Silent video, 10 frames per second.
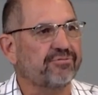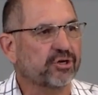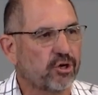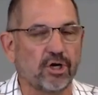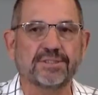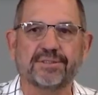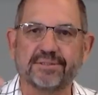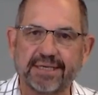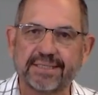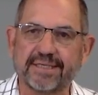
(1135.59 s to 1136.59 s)
forgotten
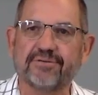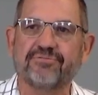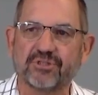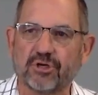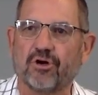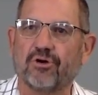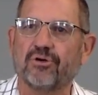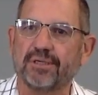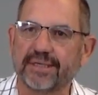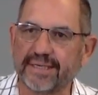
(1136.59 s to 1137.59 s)
that gifts are
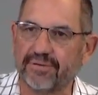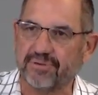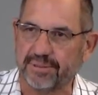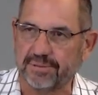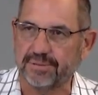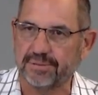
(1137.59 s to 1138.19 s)
given.